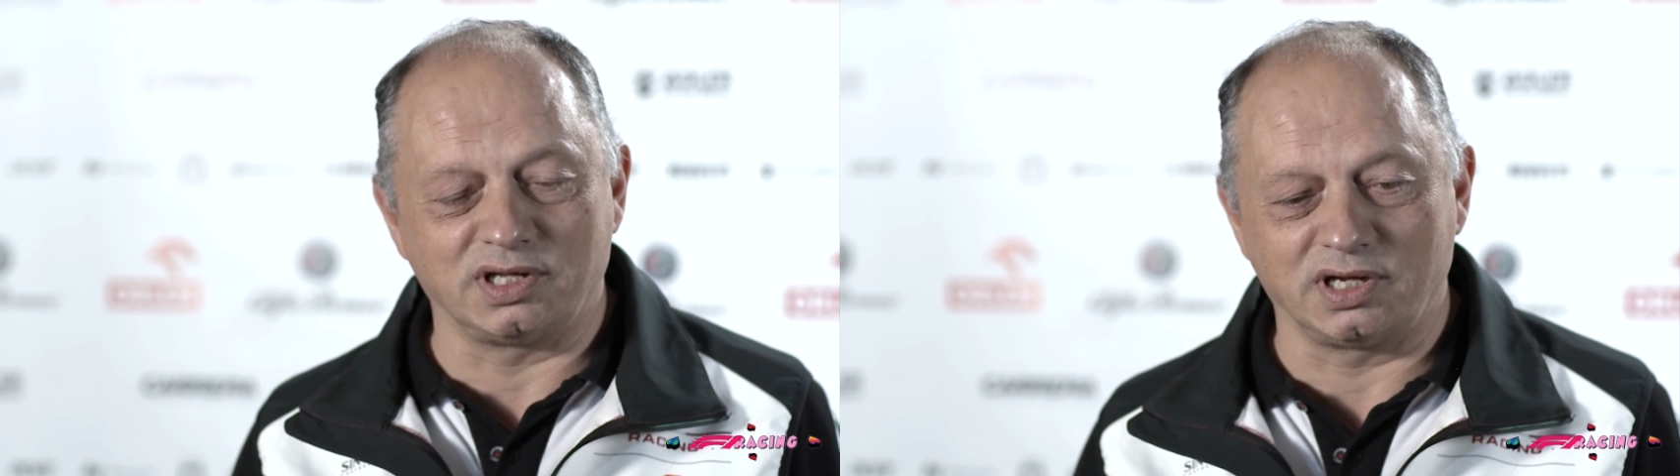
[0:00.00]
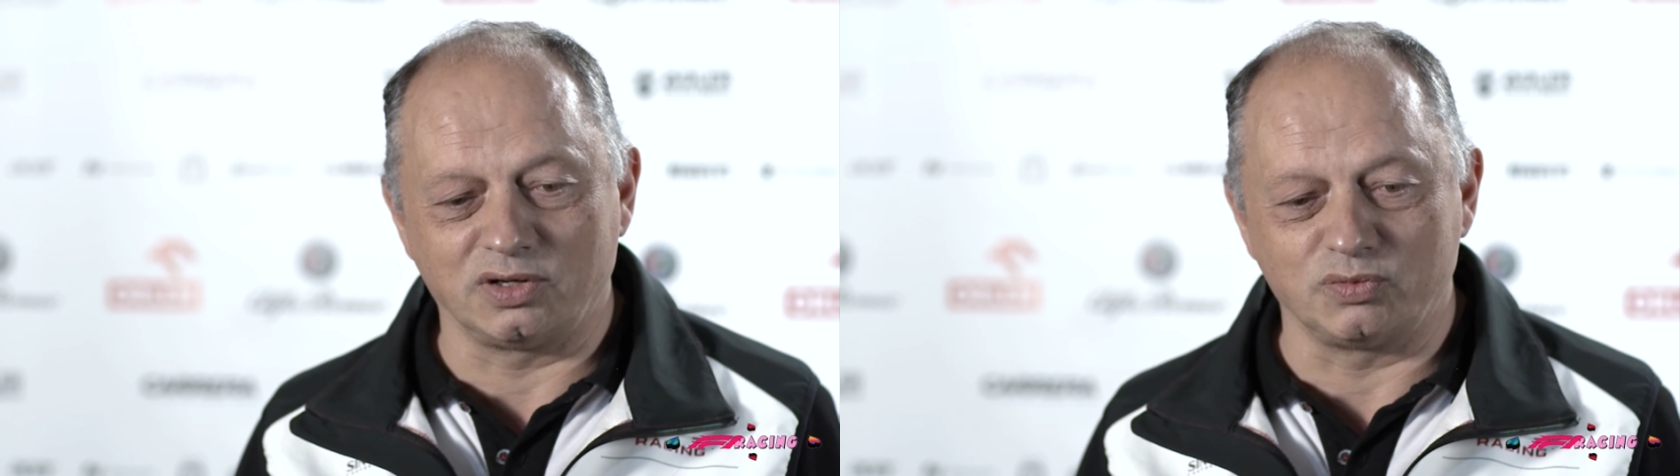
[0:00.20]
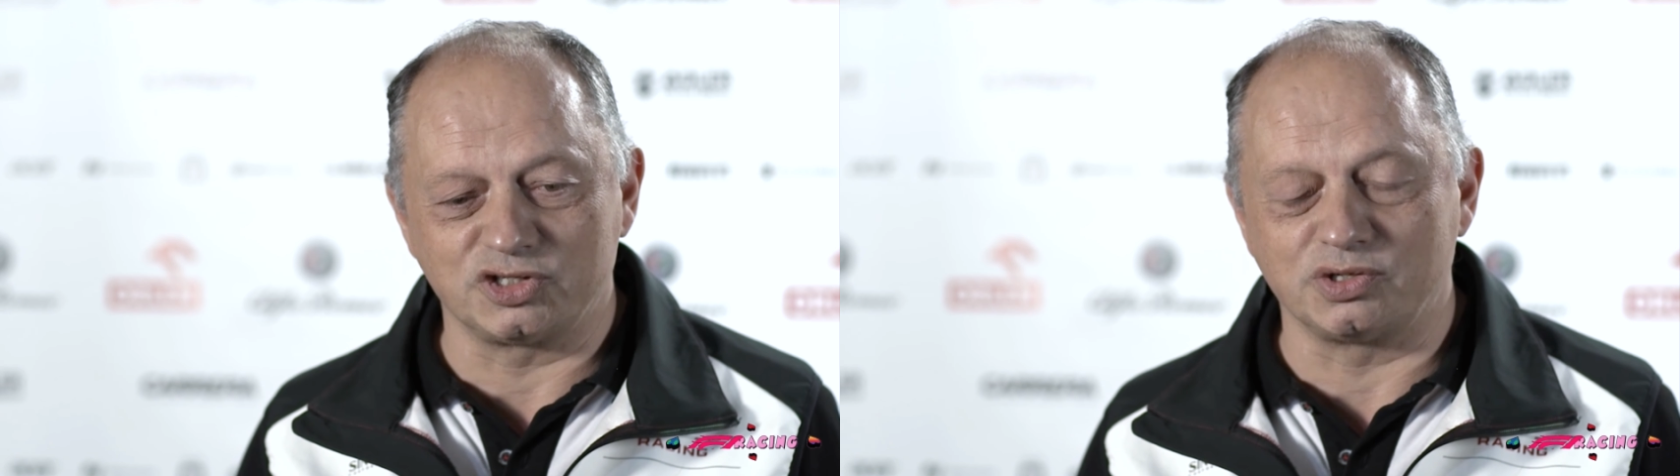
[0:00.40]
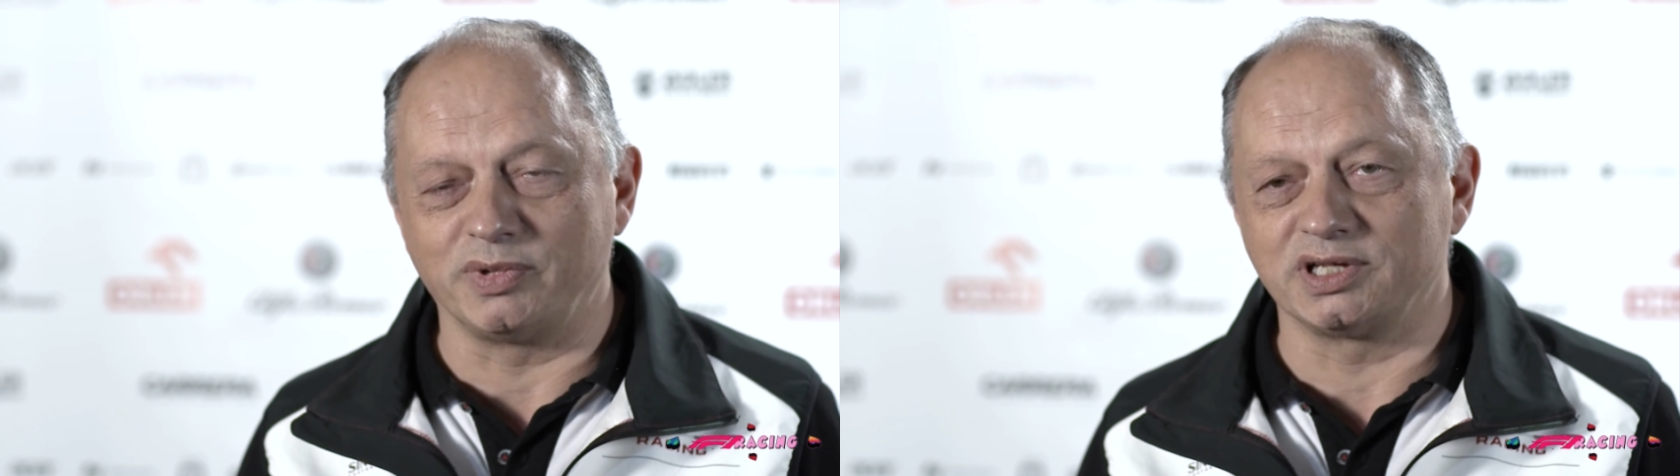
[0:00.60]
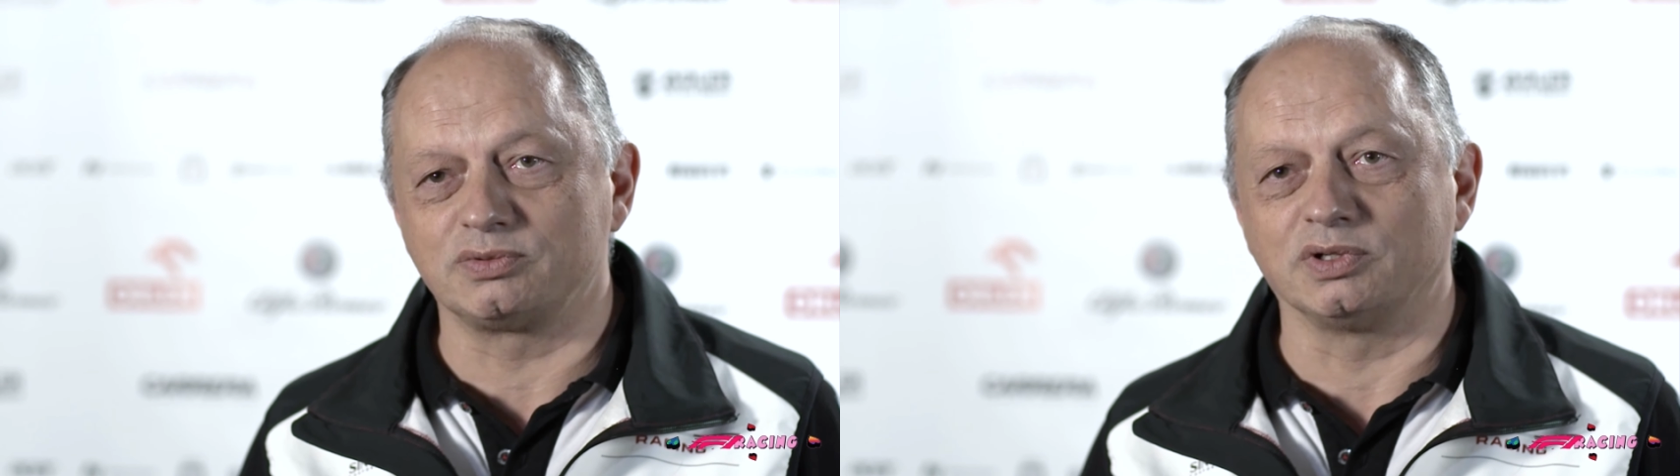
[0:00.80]
I uh, wish the
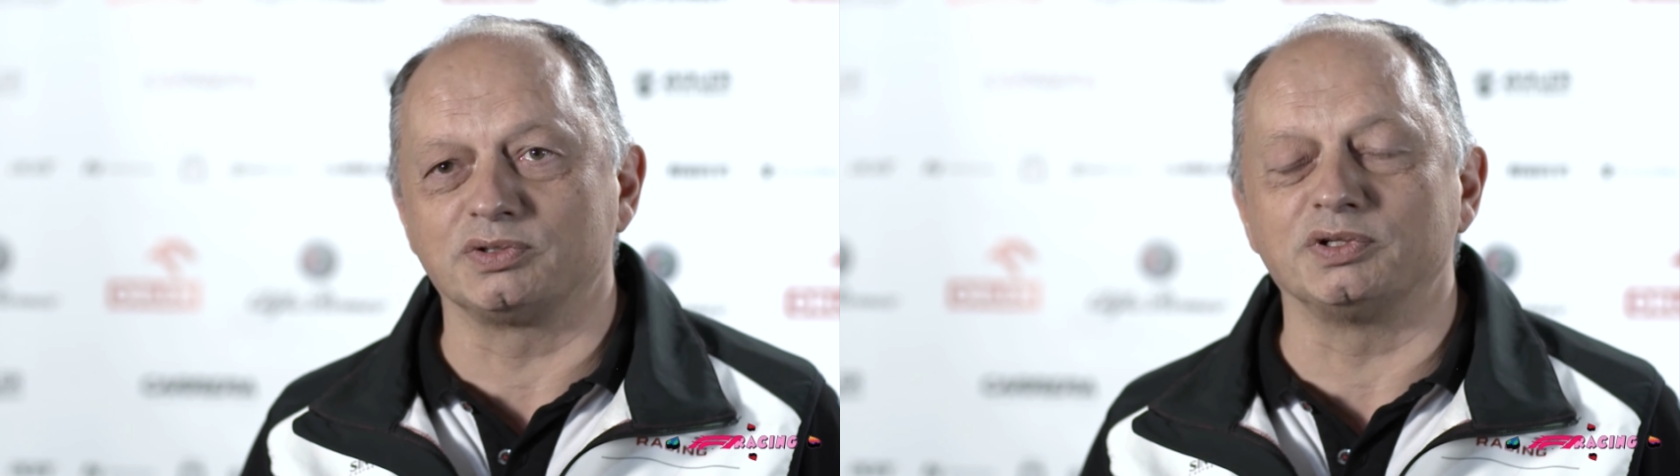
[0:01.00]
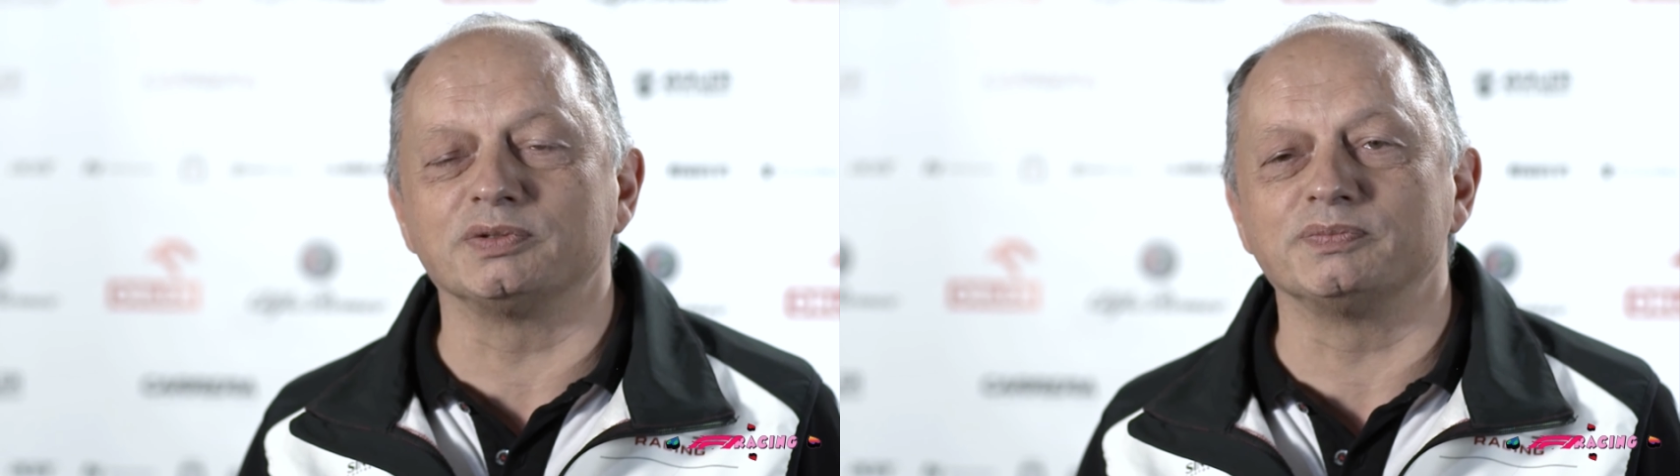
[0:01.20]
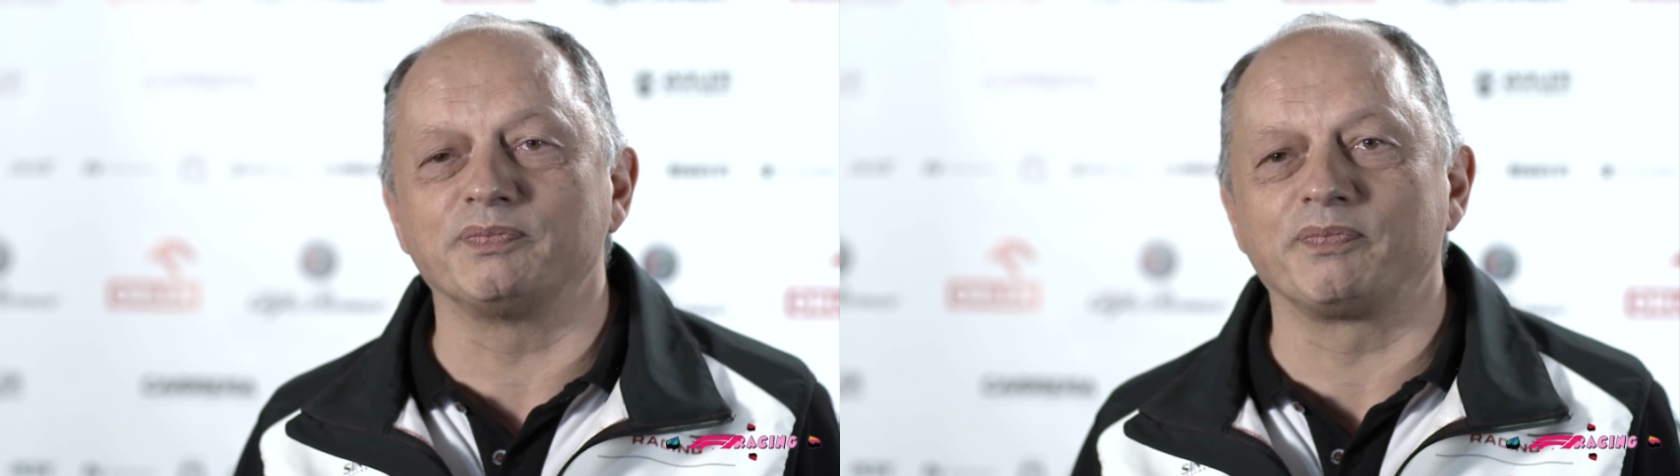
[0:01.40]
best to Antonio